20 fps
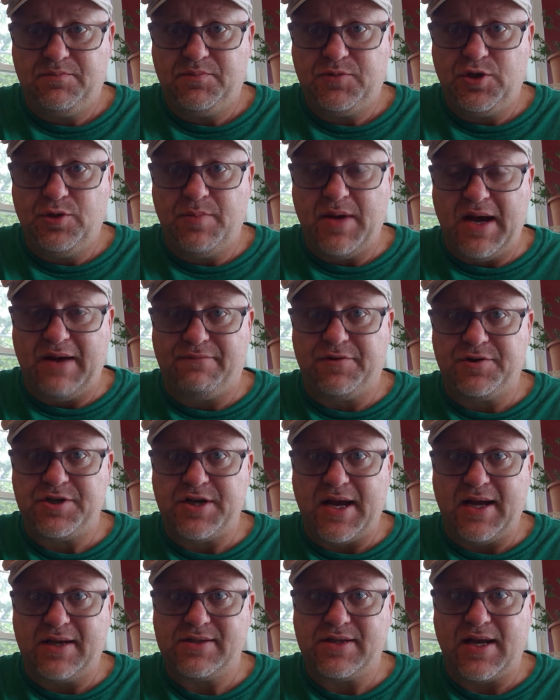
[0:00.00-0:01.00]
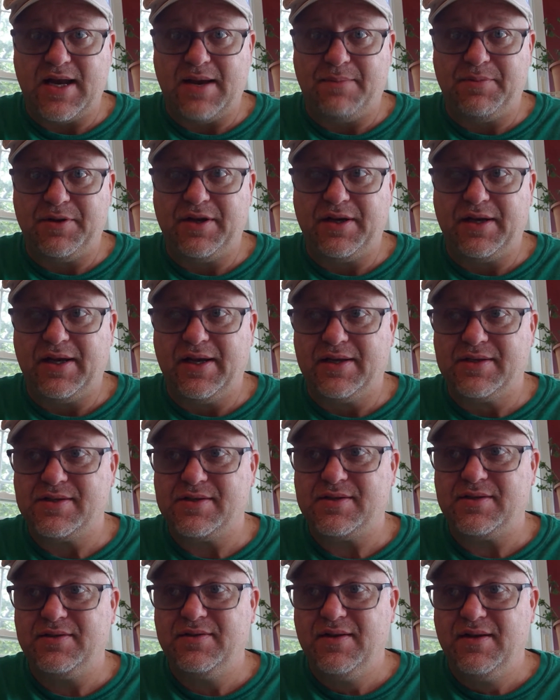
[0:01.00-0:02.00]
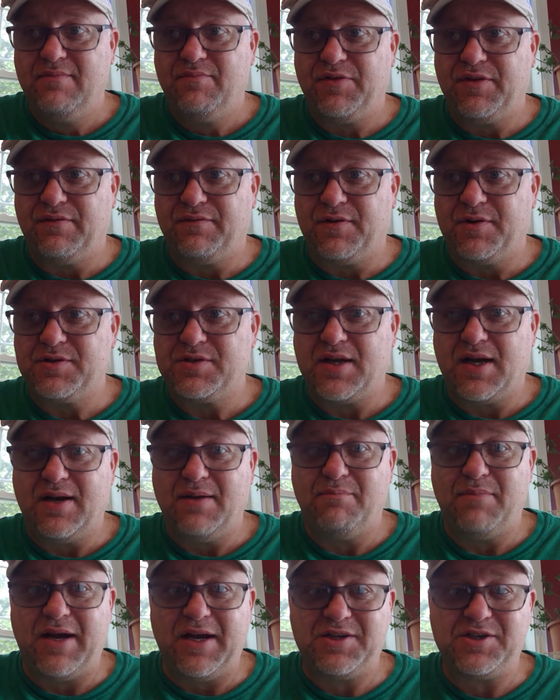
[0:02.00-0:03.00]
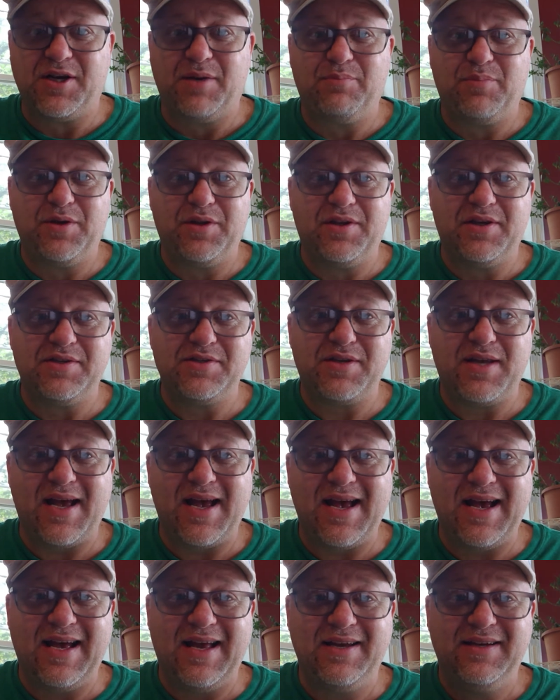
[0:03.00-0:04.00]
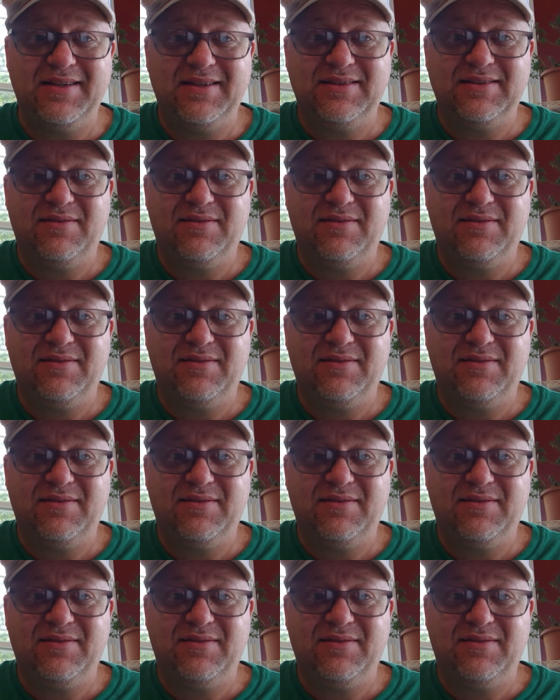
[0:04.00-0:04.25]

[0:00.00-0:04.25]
Too bad for Jax. It happened against the first time matchup with his dad.